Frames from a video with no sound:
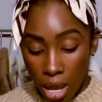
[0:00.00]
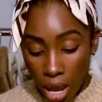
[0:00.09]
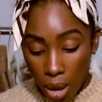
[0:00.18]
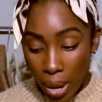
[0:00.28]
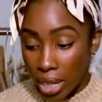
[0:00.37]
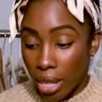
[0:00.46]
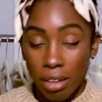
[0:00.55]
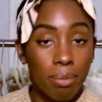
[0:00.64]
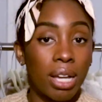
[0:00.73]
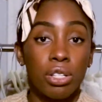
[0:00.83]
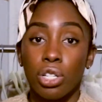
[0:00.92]
I like
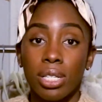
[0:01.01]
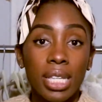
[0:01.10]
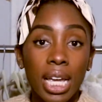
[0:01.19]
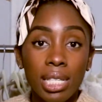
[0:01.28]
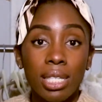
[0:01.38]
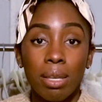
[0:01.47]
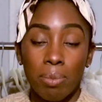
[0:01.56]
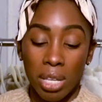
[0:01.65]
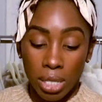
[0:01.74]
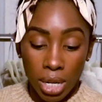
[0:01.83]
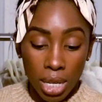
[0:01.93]
matching sets. It
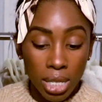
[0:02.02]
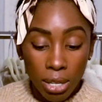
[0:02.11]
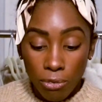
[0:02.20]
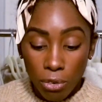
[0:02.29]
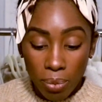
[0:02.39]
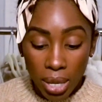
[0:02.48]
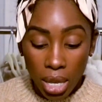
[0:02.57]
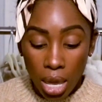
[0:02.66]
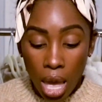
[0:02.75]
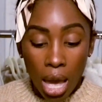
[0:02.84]
makes it easy for me.